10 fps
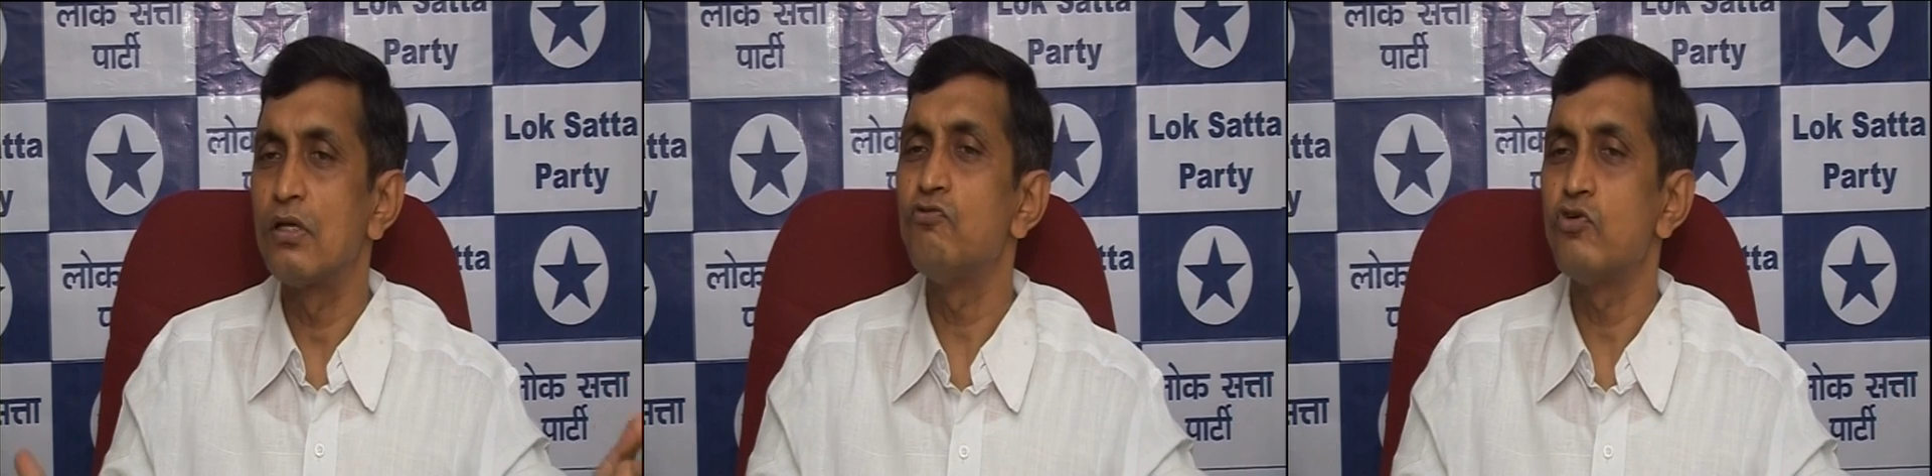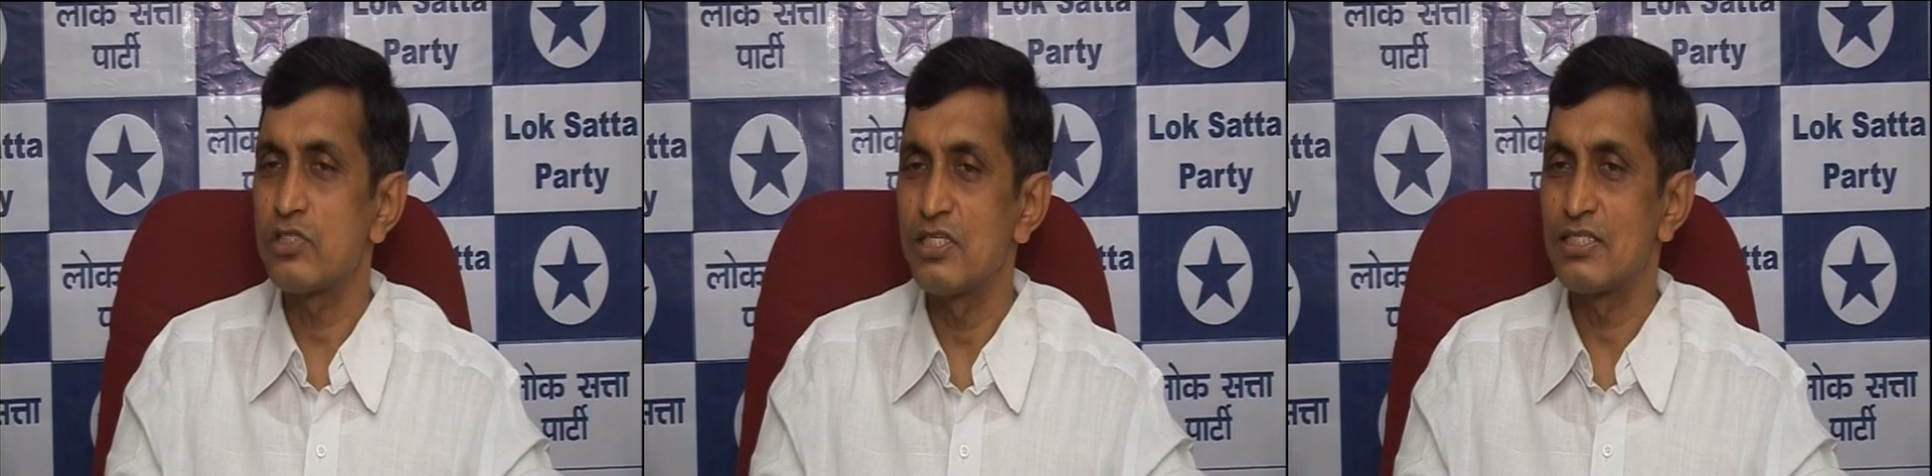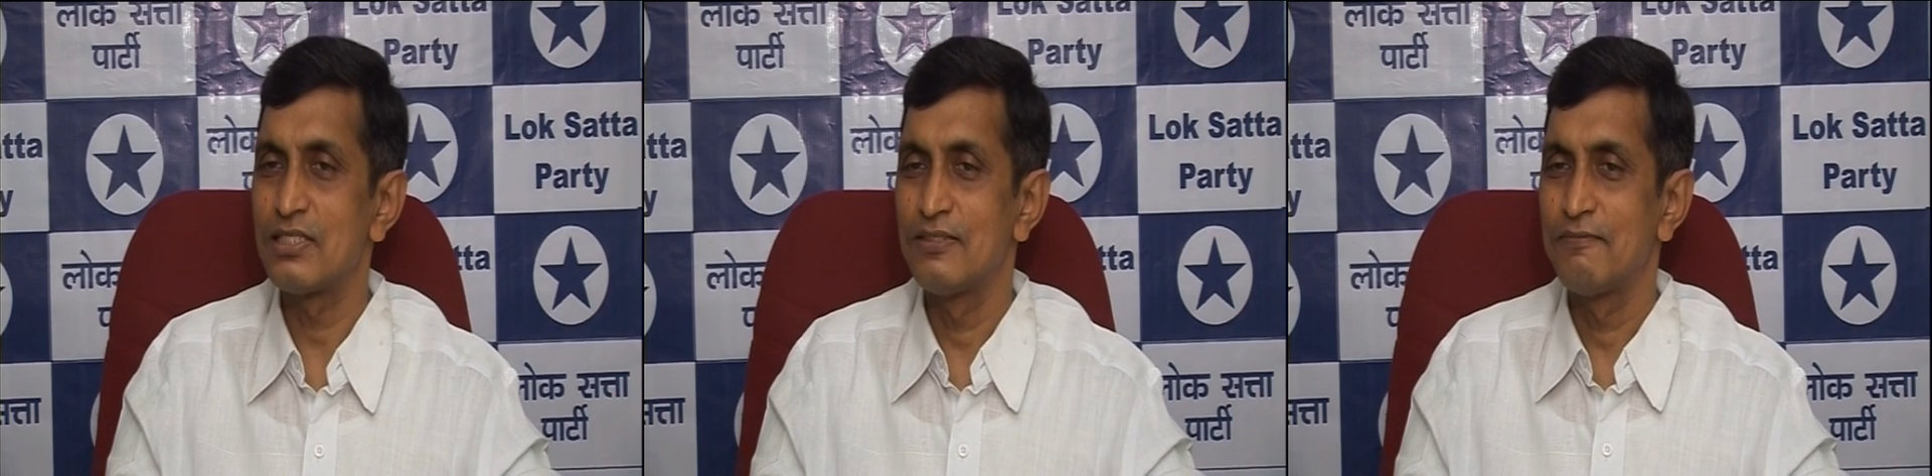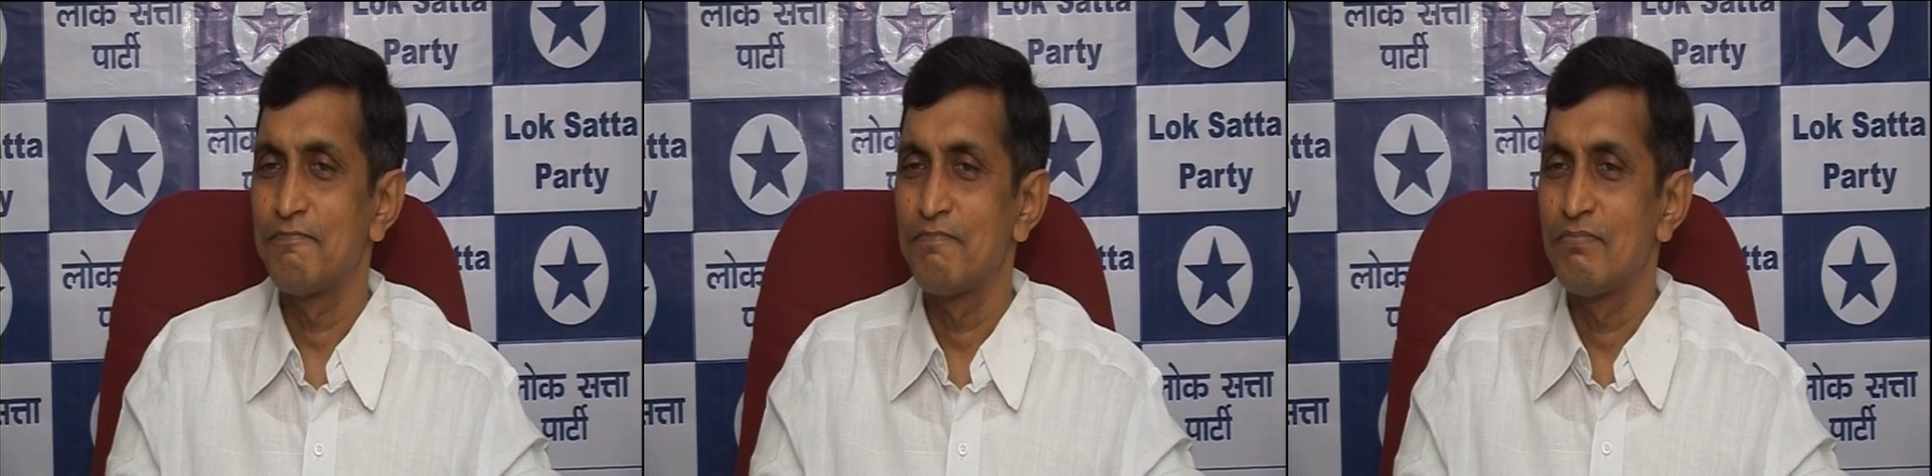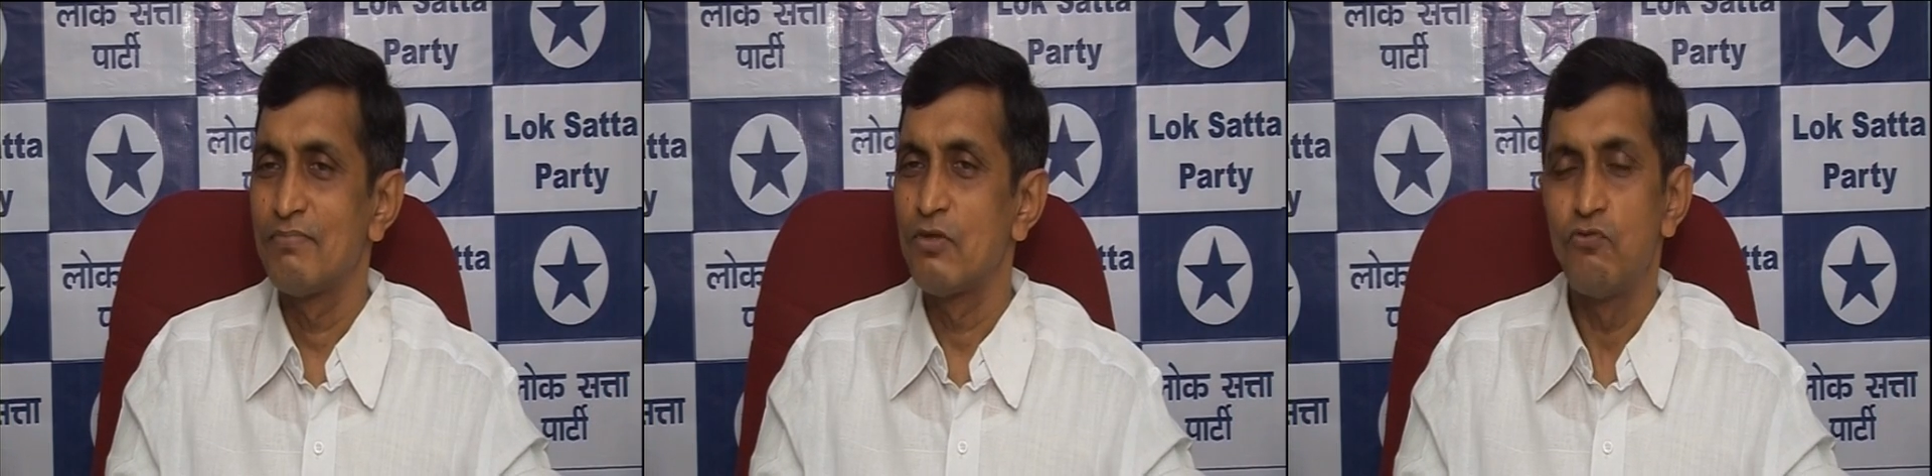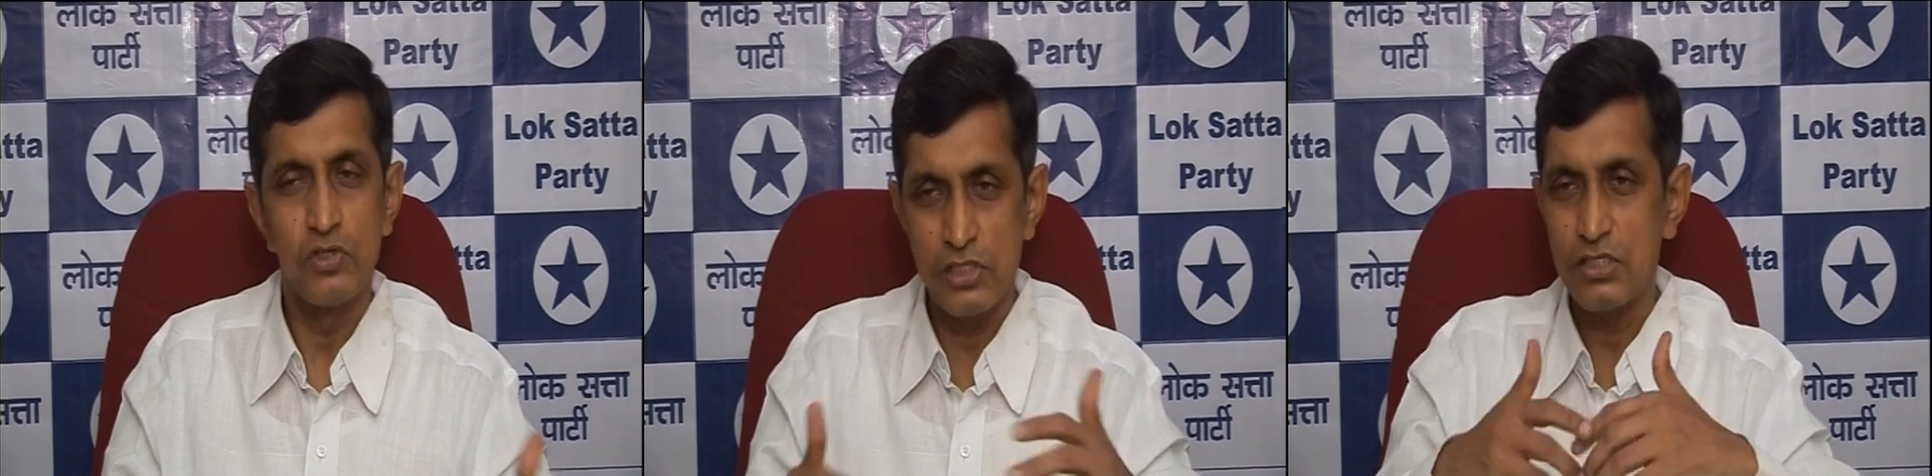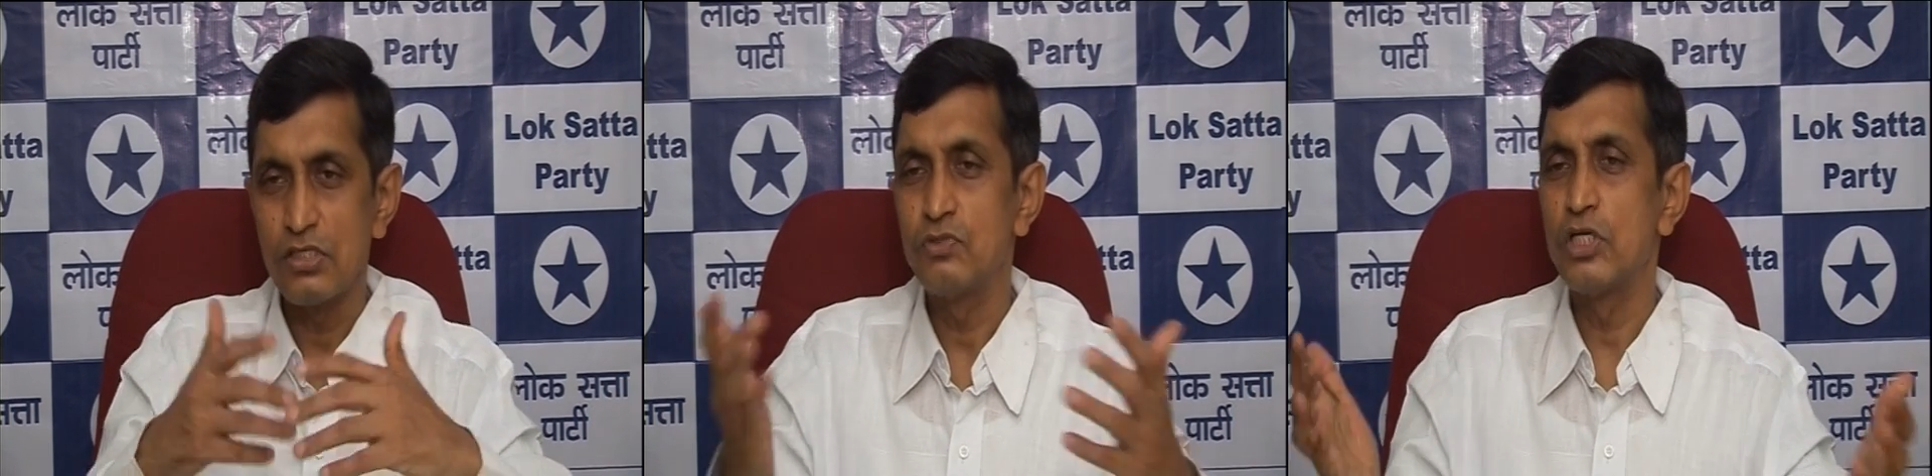forces
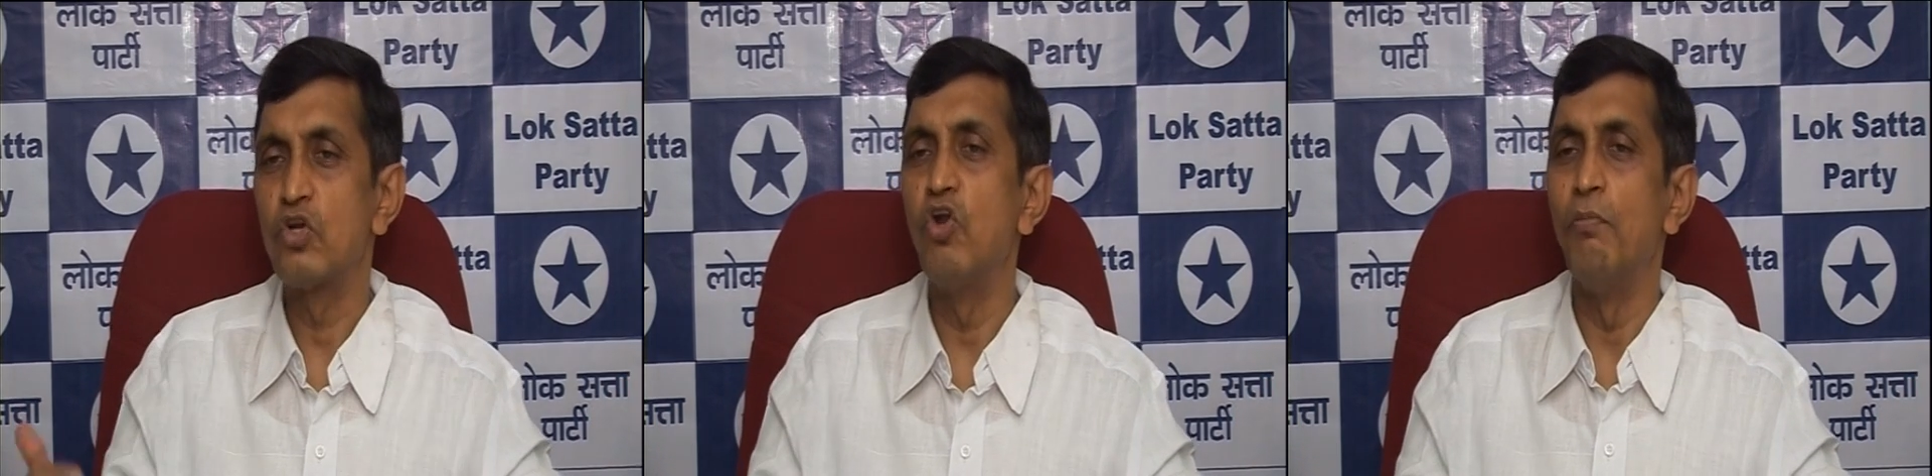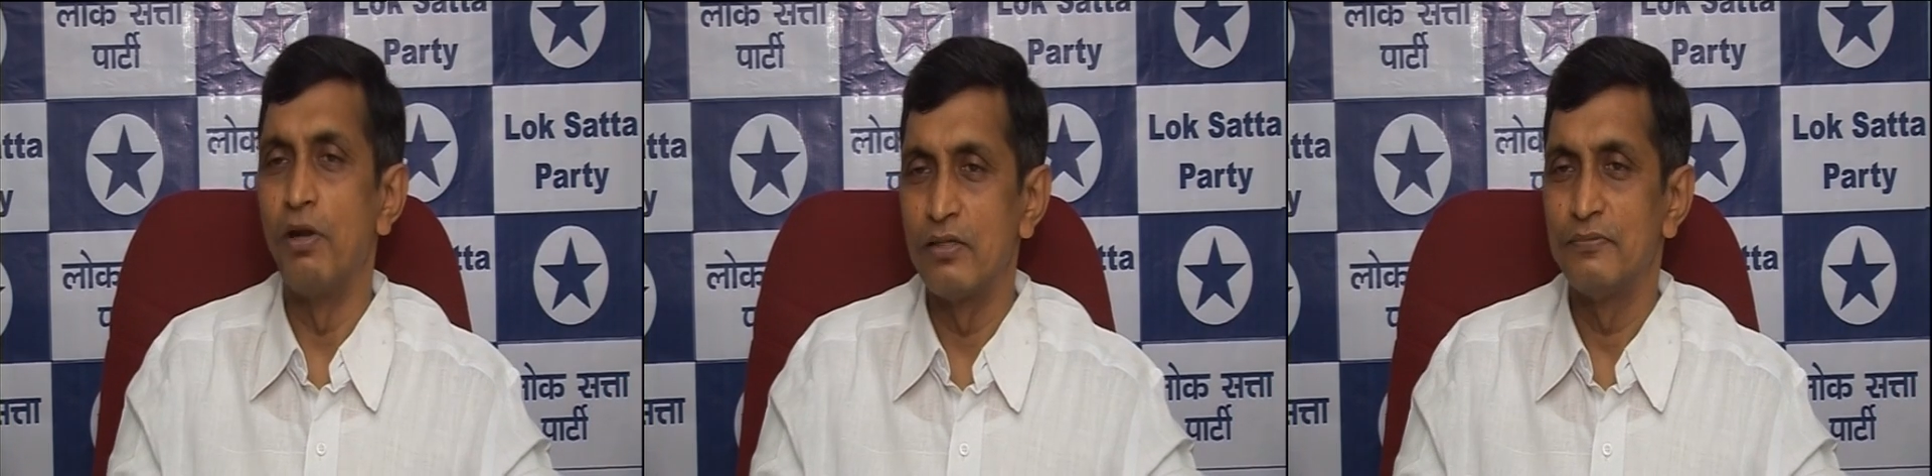which are global,